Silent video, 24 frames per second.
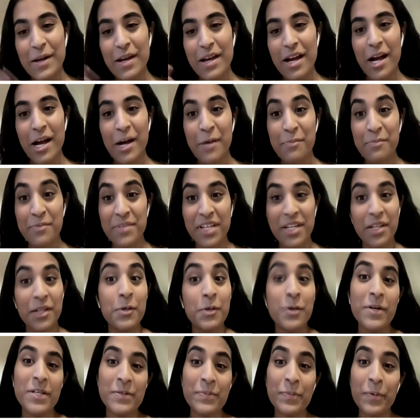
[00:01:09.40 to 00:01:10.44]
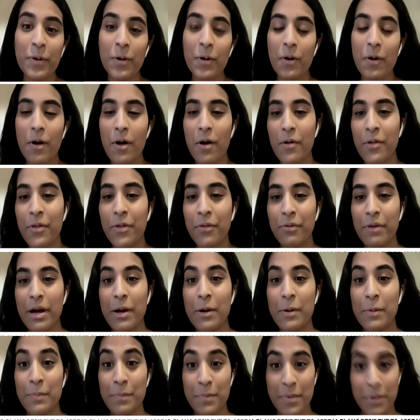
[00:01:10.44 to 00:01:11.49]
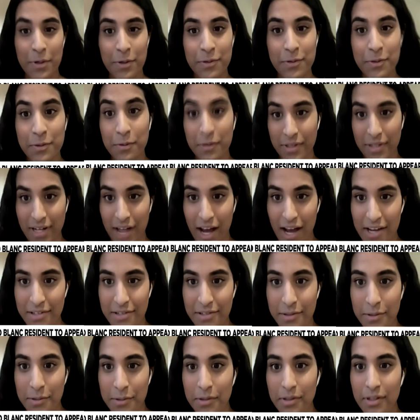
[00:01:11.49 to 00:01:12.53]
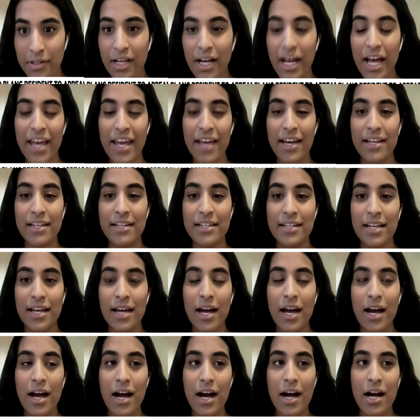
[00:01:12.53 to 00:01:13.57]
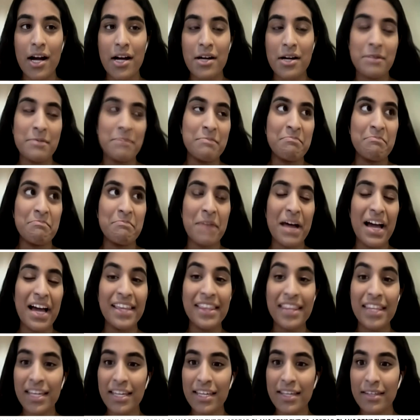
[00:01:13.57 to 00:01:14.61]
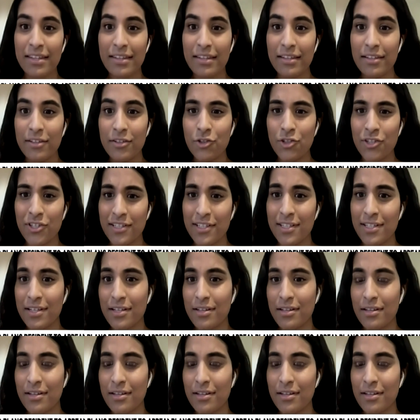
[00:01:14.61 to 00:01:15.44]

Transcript: um, did Quiz Bowl all throughout middle school and high school. And um, I think just